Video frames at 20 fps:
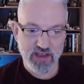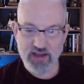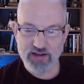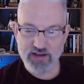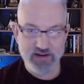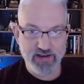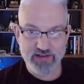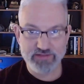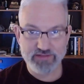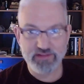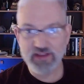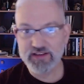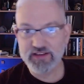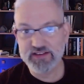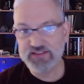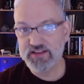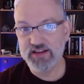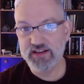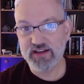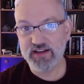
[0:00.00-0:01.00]
And
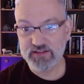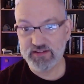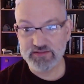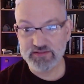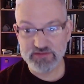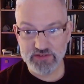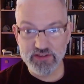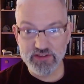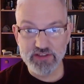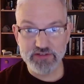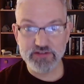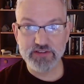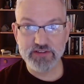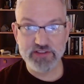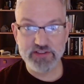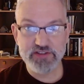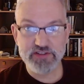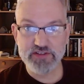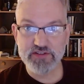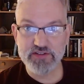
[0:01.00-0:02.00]
like I said, I
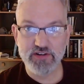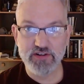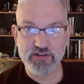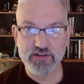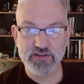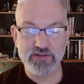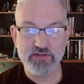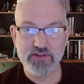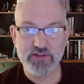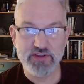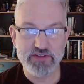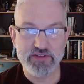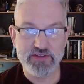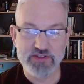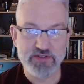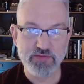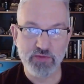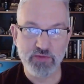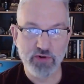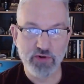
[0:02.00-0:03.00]
literally just started doing
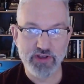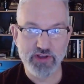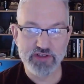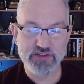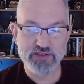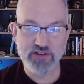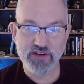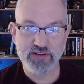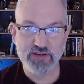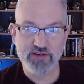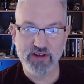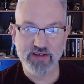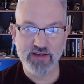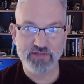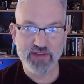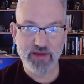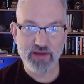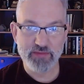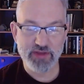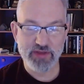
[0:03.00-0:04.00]
this morning, so I don't
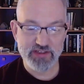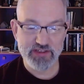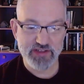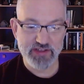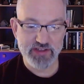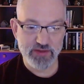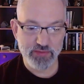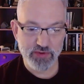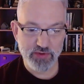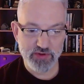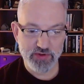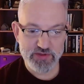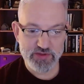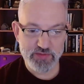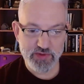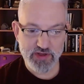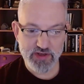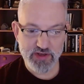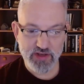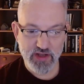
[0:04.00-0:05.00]
have that many data points.
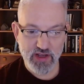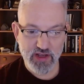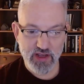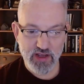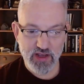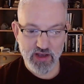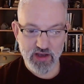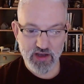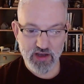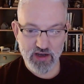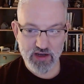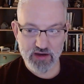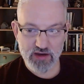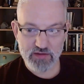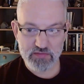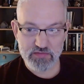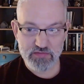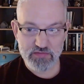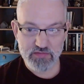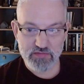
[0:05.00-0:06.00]
But
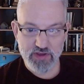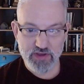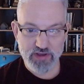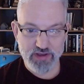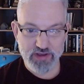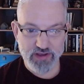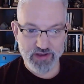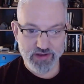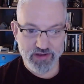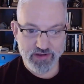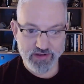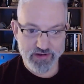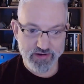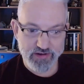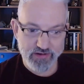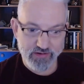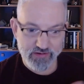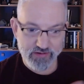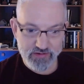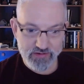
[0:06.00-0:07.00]
of
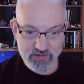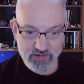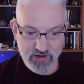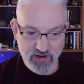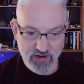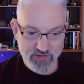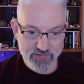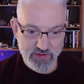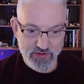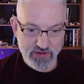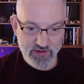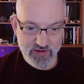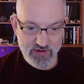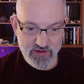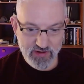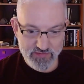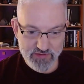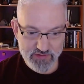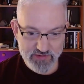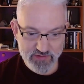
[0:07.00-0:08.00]

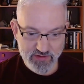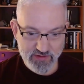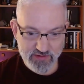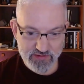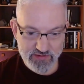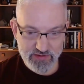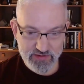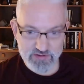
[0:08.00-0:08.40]
the